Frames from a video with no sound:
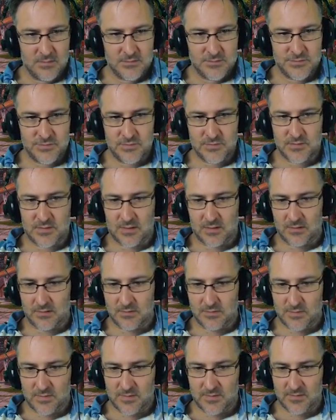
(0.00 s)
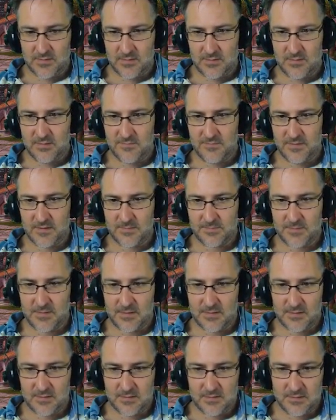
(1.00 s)
True card, 20 artifact
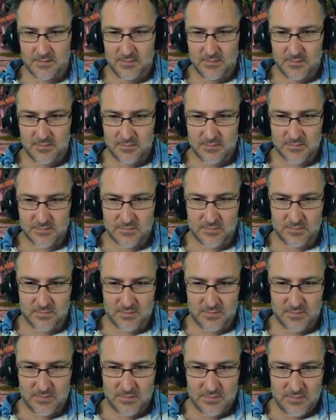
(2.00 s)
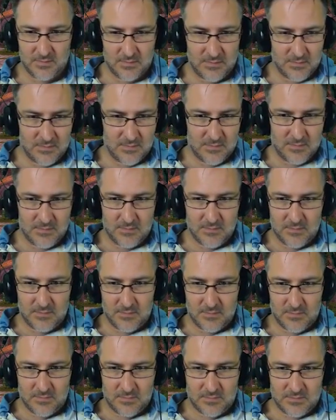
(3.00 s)
power. Cool.
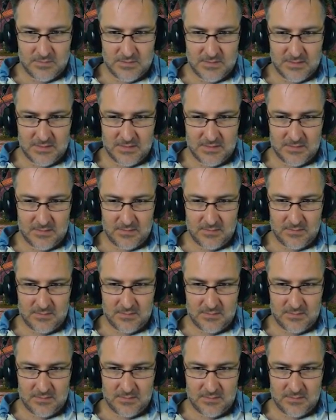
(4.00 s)
We'll take it.